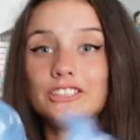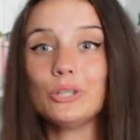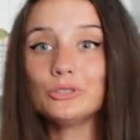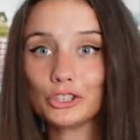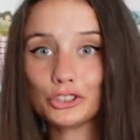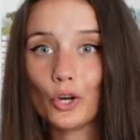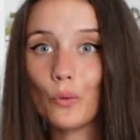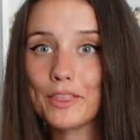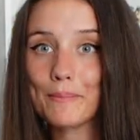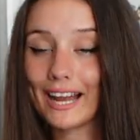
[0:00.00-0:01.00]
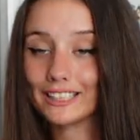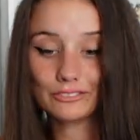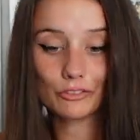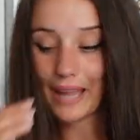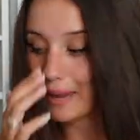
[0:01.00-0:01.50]
issues at all with packaging
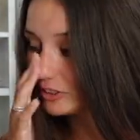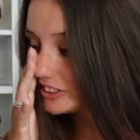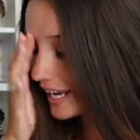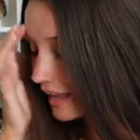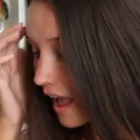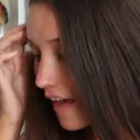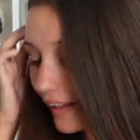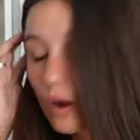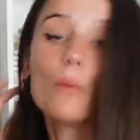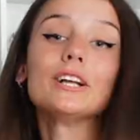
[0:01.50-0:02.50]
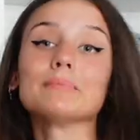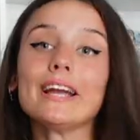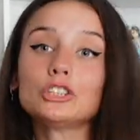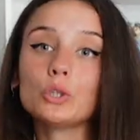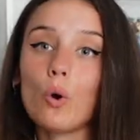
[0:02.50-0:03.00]
from Gamer Sheek. They always
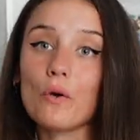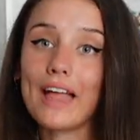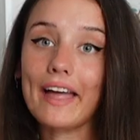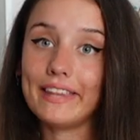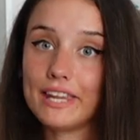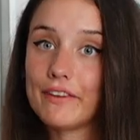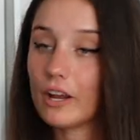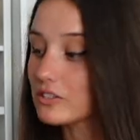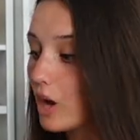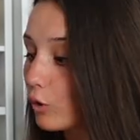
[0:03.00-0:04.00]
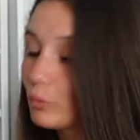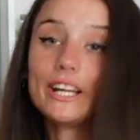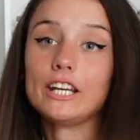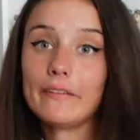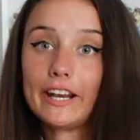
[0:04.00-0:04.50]
make sure that the figures are
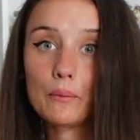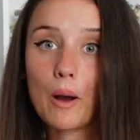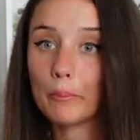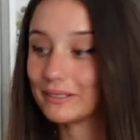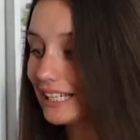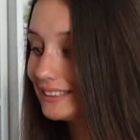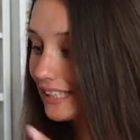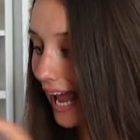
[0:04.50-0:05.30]
really, really well presented